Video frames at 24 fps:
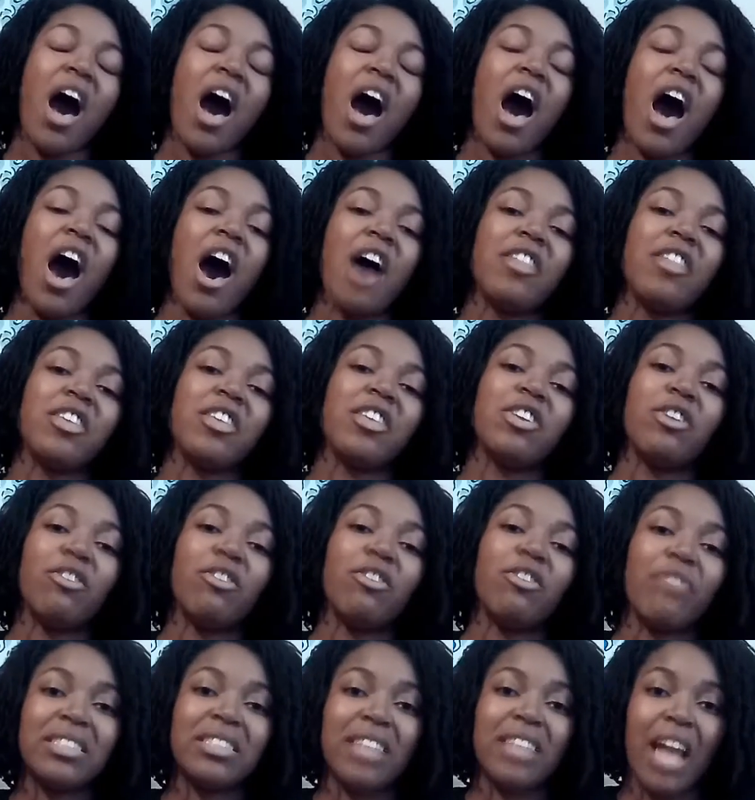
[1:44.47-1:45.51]
The
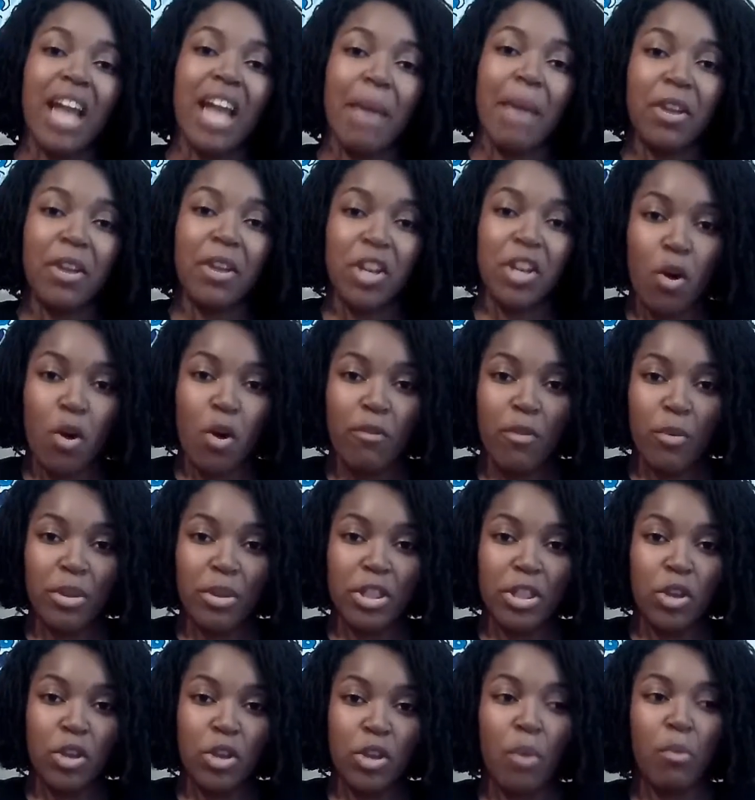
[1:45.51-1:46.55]
unit rates that I'm going to go over
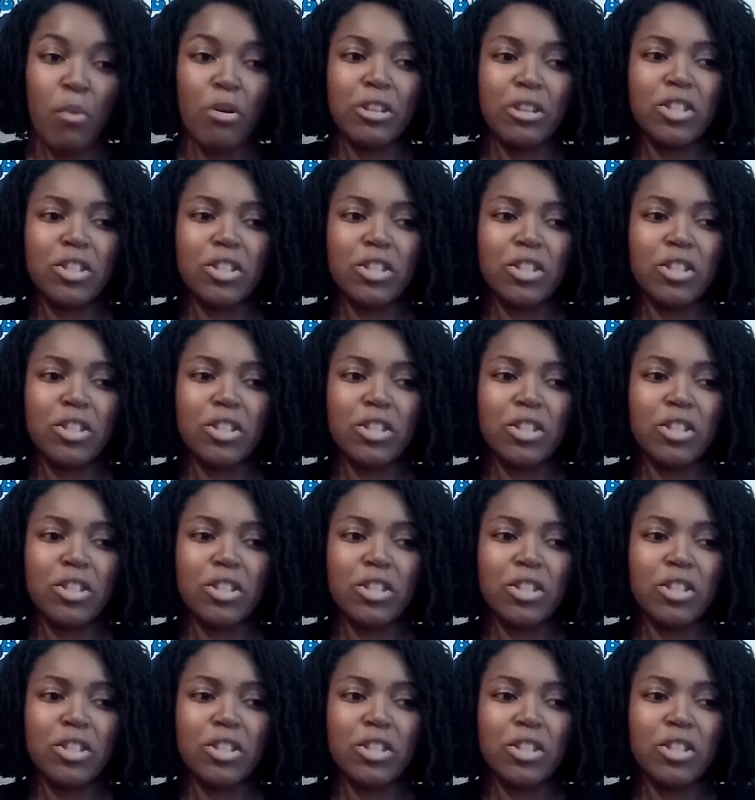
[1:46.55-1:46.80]
with you are more